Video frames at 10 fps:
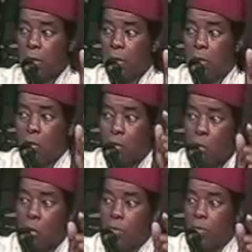or the
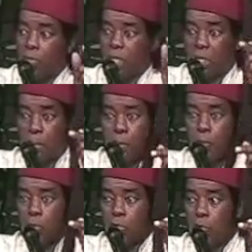lawyer that they put
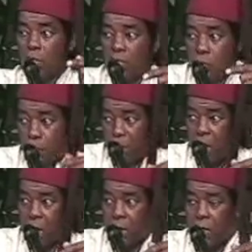on you that you
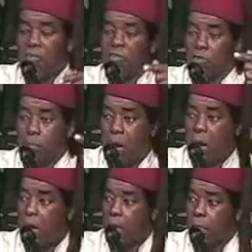pay is a
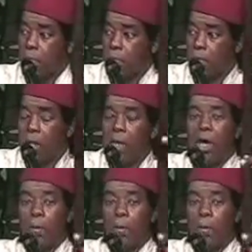spy and a